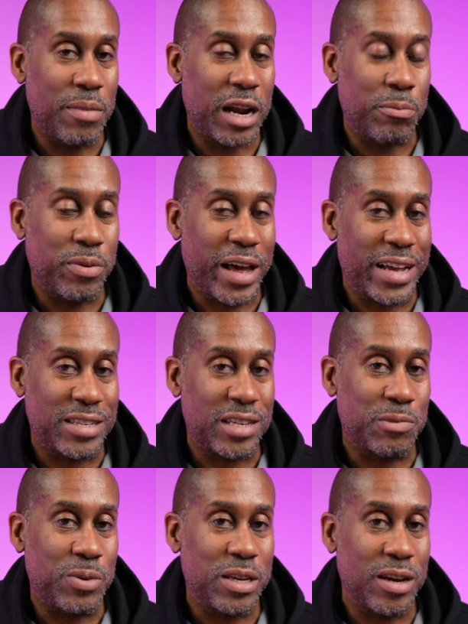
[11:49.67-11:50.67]
them out of
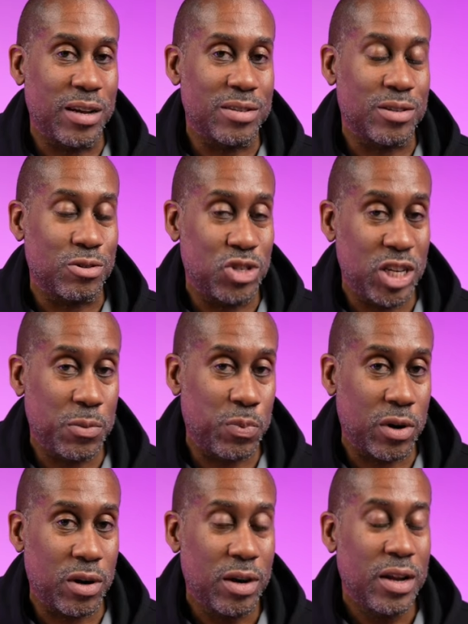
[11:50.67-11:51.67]
plastic because they're
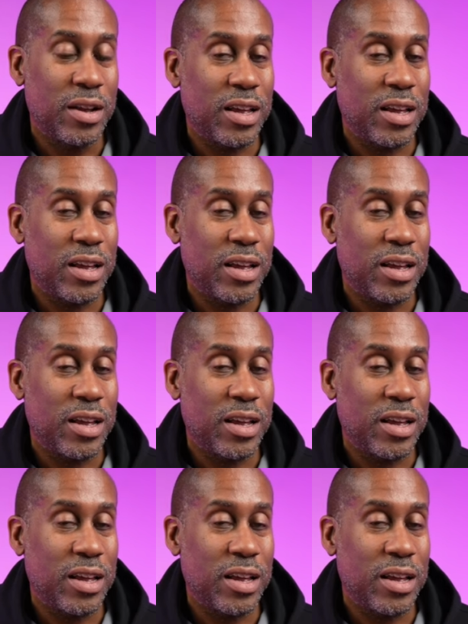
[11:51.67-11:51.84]
cheaper.